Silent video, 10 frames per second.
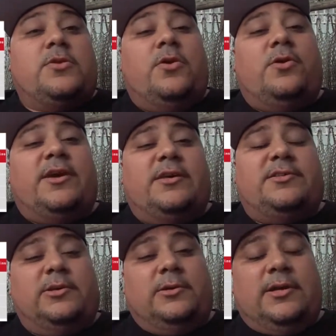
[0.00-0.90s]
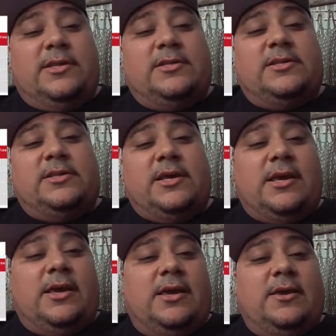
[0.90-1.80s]
Okay, so let's
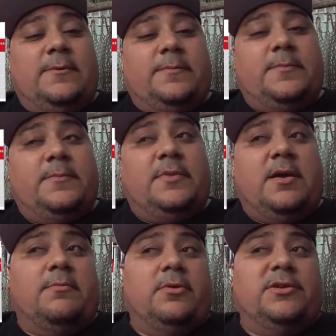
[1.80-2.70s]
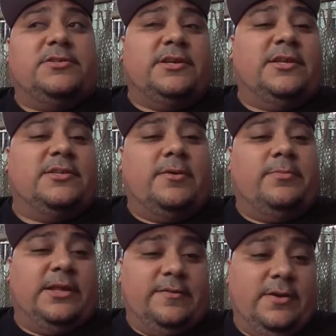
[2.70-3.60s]
say Moltz ends
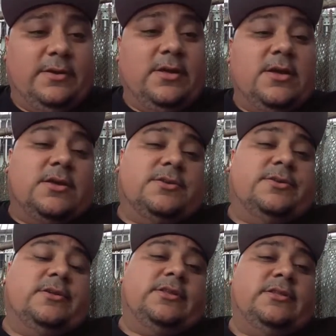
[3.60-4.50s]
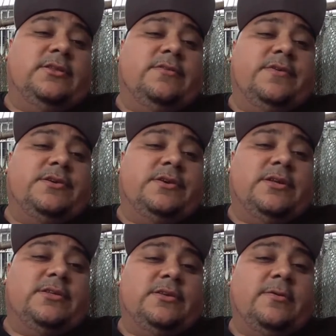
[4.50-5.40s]
up leaving, so then the division
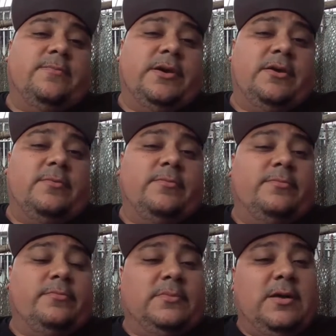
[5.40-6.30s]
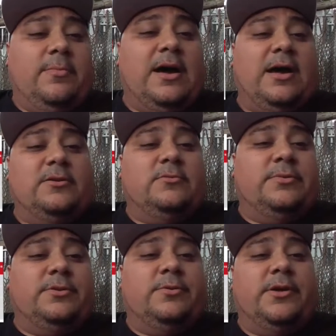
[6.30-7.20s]
ends up being a battle
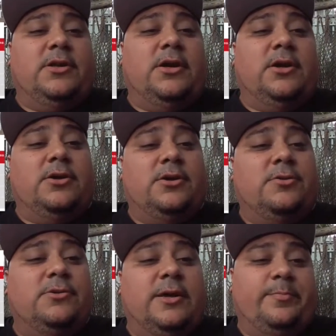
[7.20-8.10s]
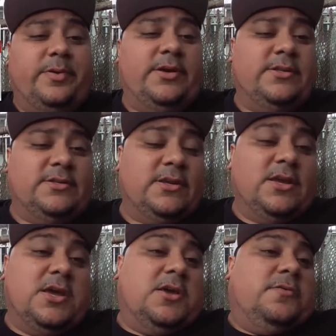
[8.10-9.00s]
between GOAT and Pence.
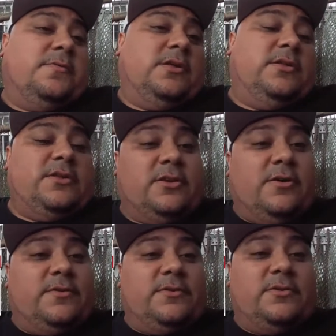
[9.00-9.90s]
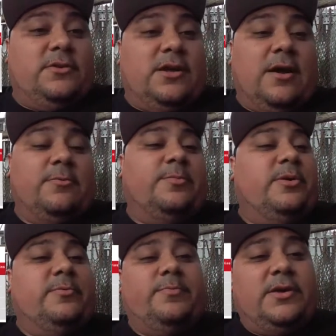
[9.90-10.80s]
Well, it's obvious. I will
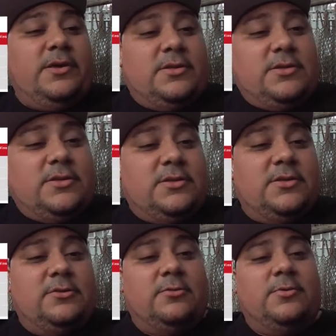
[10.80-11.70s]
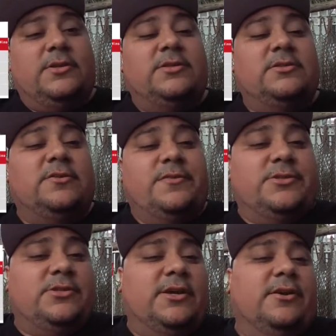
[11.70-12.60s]
pick Pence to win this
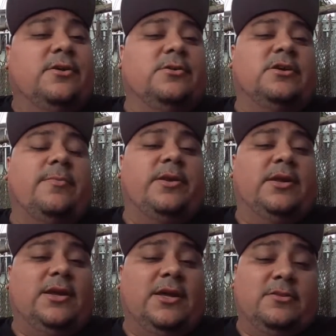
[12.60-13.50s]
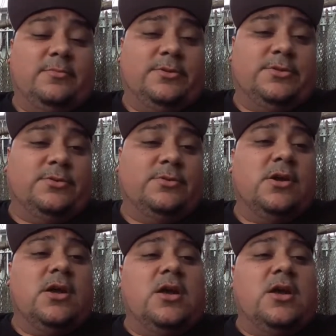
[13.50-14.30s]
division and GOAT coming in at number 2.